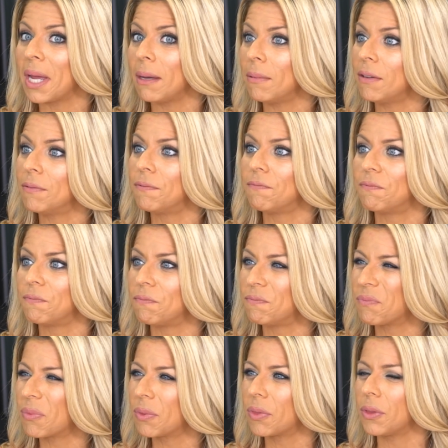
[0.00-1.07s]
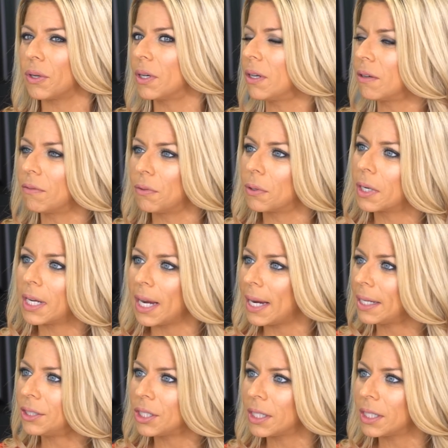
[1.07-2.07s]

maybe 30 or 40 agents.